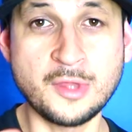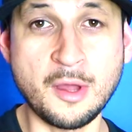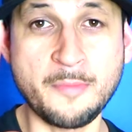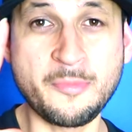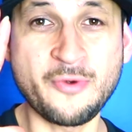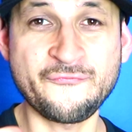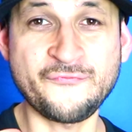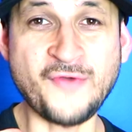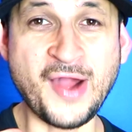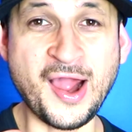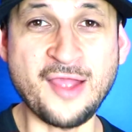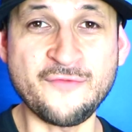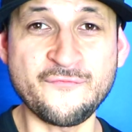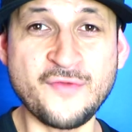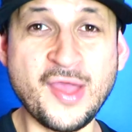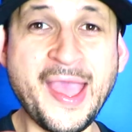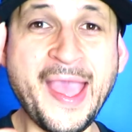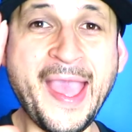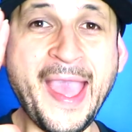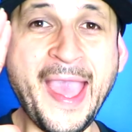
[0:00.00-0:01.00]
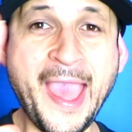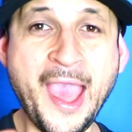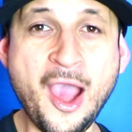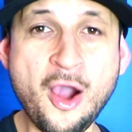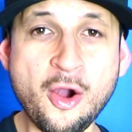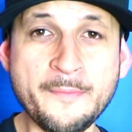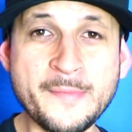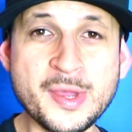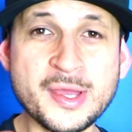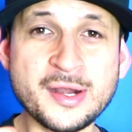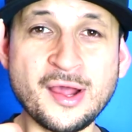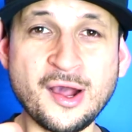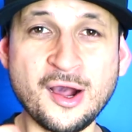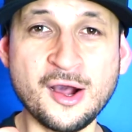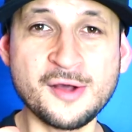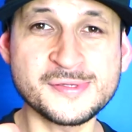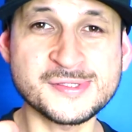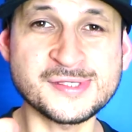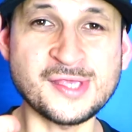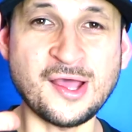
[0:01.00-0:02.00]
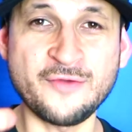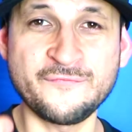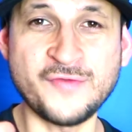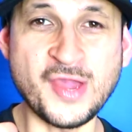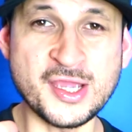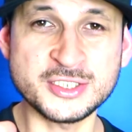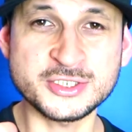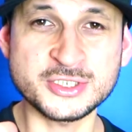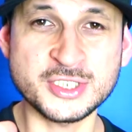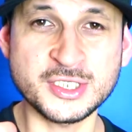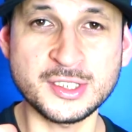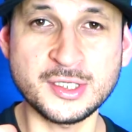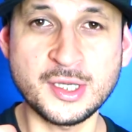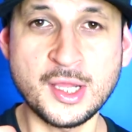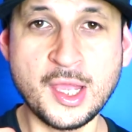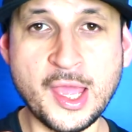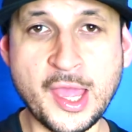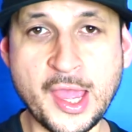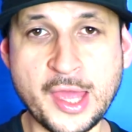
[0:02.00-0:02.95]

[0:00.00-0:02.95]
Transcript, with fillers: Number five, helmet of salvation.